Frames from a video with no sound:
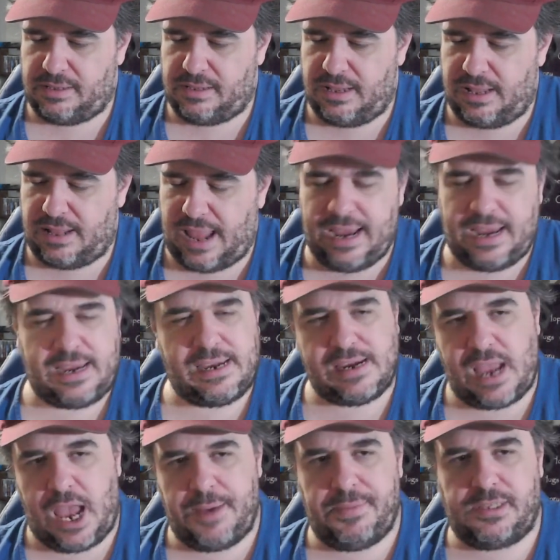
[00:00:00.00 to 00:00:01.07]
Like,
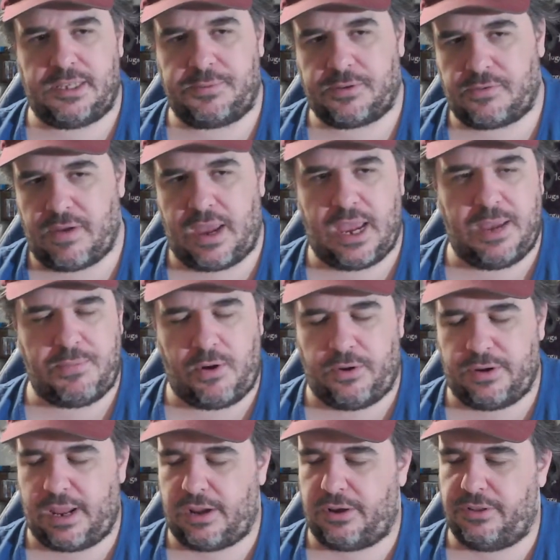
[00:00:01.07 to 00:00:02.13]
comment, subscribe,
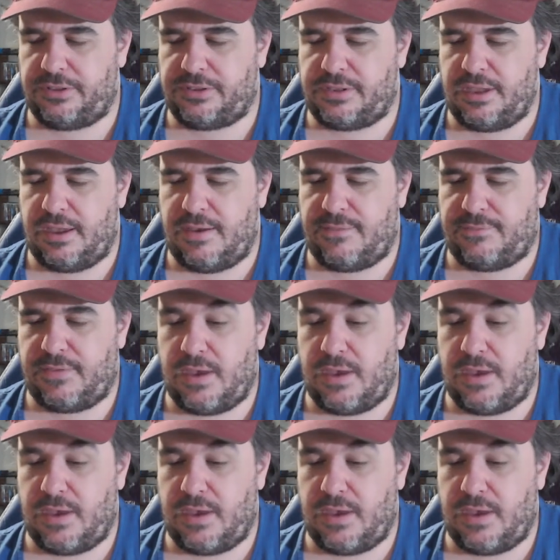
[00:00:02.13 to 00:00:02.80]
all that good stuff.